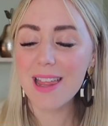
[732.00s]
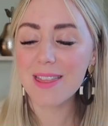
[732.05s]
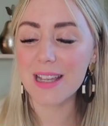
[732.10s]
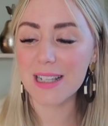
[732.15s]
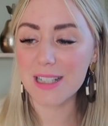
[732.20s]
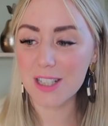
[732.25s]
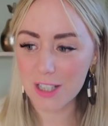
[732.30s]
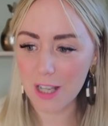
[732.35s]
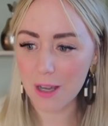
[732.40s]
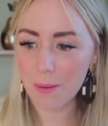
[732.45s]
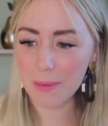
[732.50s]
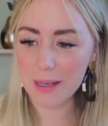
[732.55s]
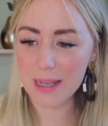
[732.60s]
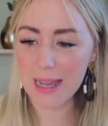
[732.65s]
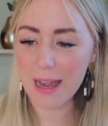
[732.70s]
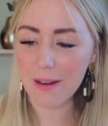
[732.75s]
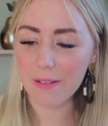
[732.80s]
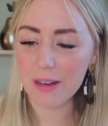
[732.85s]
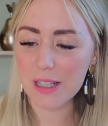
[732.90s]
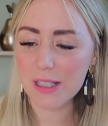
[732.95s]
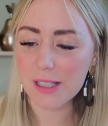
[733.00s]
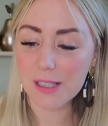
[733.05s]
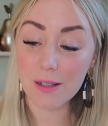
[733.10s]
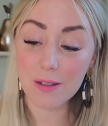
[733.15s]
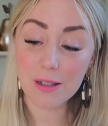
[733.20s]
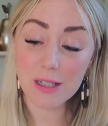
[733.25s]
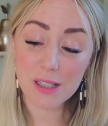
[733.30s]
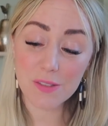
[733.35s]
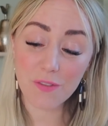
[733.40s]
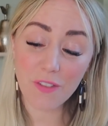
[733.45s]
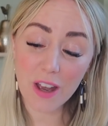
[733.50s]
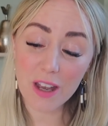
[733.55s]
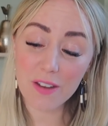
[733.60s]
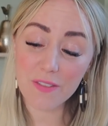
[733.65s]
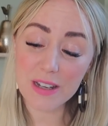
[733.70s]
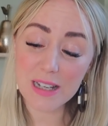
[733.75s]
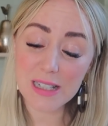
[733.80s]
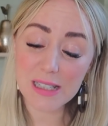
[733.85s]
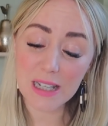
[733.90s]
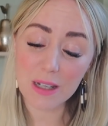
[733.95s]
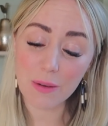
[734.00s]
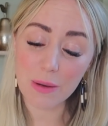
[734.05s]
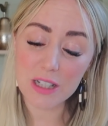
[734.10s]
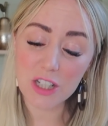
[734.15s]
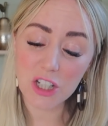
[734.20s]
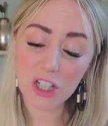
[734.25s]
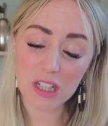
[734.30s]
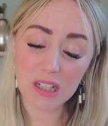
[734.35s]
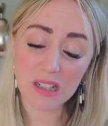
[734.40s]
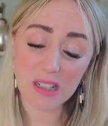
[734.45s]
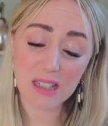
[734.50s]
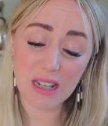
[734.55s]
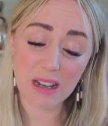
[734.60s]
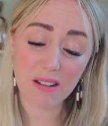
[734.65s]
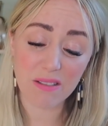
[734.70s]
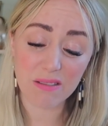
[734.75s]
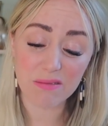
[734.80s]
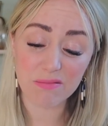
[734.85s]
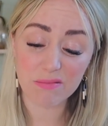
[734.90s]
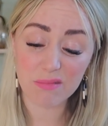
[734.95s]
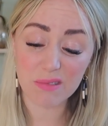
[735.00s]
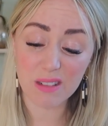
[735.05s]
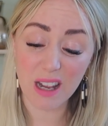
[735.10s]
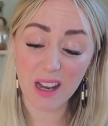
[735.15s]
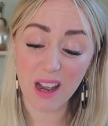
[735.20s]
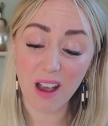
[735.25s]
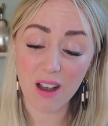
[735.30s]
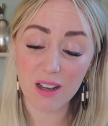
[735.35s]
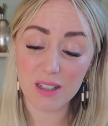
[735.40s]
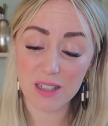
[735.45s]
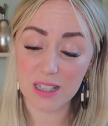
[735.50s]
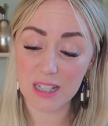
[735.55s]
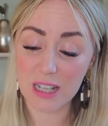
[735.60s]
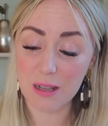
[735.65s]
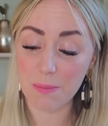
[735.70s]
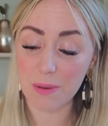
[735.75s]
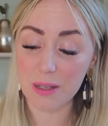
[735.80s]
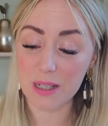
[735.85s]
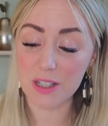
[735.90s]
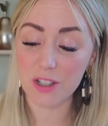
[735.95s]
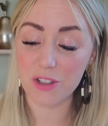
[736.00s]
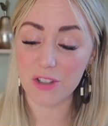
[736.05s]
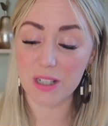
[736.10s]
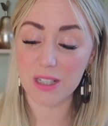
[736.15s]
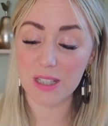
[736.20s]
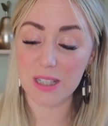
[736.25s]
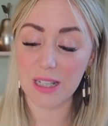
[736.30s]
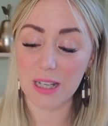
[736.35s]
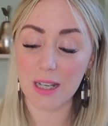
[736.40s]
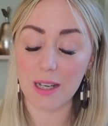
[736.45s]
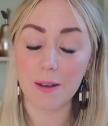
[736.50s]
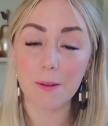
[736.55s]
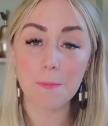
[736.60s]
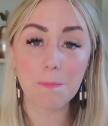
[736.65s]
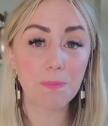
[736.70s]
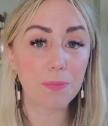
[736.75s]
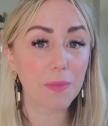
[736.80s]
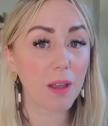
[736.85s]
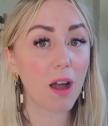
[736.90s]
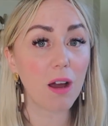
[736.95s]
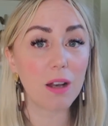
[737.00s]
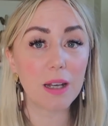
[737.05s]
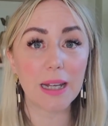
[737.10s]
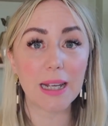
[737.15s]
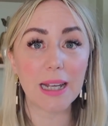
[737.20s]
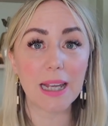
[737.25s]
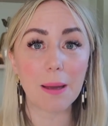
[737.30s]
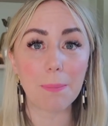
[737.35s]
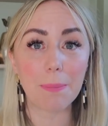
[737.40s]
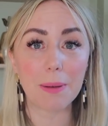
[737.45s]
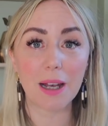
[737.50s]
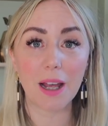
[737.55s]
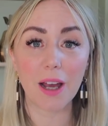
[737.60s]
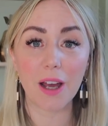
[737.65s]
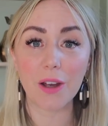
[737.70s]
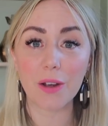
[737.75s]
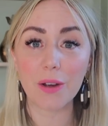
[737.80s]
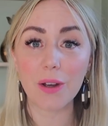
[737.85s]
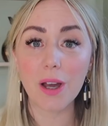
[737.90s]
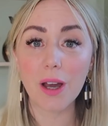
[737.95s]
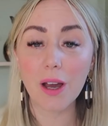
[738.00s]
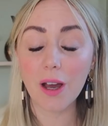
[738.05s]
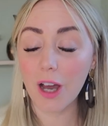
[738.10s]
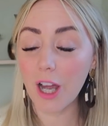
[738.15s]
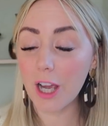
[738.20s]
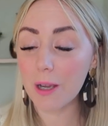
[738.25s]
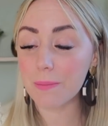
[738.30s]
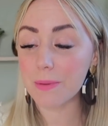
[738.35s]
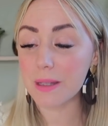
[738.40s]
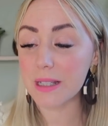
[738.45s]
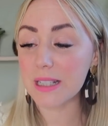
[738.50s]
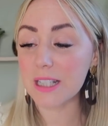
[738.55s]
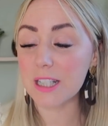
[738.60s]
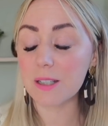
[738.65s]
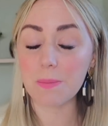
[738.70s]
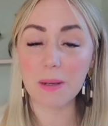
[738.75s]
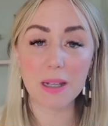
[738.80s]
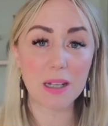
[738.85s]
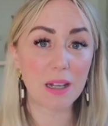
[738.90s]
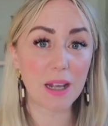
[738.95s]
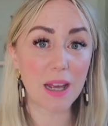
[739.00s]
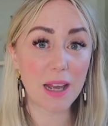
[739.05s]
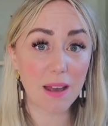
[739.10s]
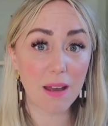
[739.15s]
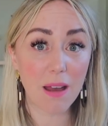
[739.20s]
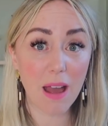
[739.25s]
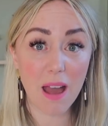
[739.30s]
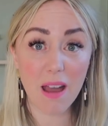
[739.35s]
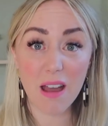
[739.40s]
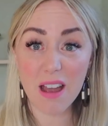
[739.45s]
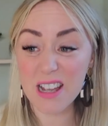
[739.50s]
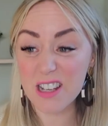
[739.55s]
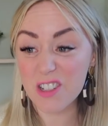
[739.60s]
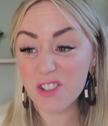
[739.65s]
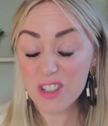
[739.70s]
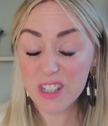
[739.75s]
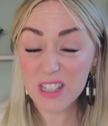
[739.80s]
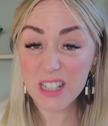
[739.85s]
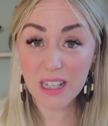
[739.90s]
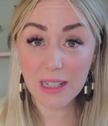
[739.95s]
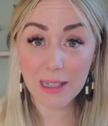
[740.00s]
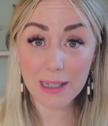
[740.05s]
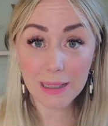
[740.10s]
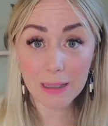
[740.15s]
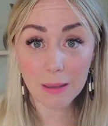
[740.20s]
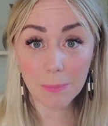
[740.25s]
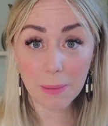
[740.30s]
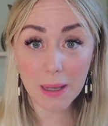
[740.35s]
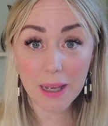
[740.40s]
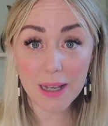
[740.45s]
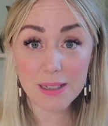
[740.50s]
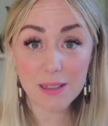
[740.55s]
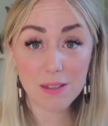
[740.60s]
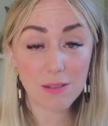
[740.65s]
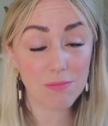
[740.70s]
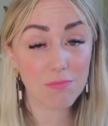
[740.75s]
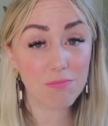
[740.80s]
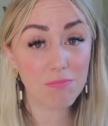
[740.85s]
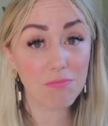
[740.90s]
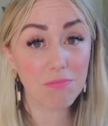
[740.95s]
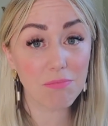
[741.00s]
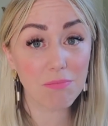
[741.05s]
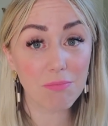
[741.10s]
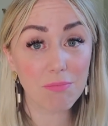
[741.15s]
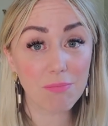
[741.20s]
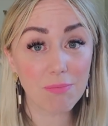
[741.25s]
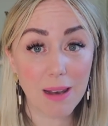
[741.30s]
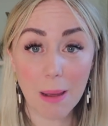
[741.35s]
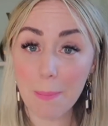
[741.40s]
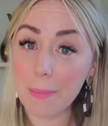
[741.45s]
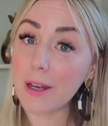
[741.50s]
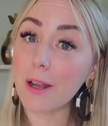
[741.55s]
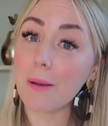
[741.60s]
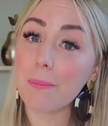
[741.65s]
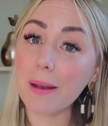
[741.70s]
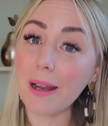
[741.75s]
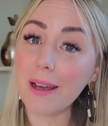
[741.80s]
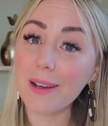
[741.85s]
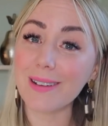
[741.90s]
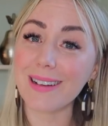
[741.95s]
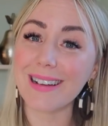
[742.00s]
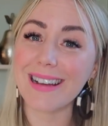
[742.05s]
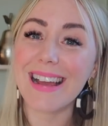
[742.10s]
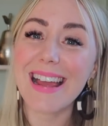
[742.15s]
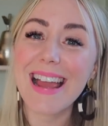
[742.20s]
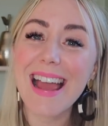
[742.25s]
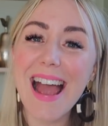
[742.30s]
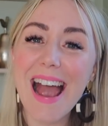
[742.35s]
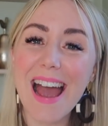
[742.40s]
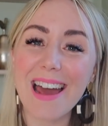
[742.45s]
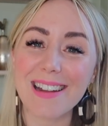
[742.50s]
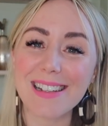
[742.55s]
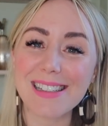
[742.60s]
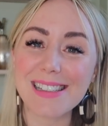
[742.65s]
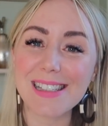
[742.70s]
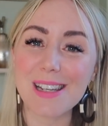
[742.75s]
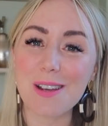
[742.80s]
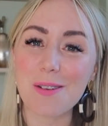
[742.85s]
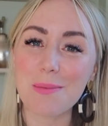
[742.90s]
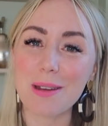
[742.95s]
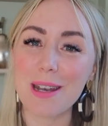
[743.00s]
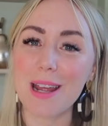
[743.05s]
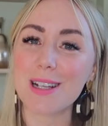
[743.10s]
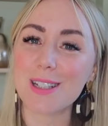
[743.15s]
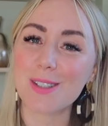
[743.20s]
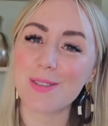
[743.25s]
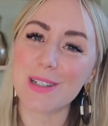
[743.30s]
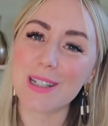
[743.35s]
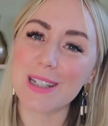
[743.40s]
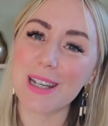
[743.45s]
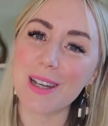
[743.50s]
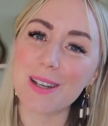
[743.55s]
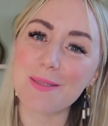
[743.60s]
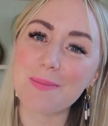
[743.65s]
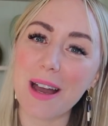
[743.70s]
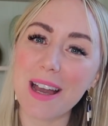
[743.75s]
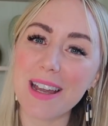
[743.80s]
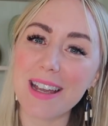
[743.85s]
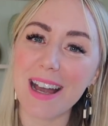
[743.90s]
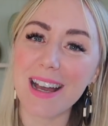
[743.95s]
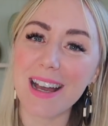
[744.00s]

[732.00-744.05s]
There's so many areas. So there's 5 easy questions. They are deep and interesting. I'll link it below. Hope this has been interesting a little bit. Let me know below. And I'll see you on my next video. Bye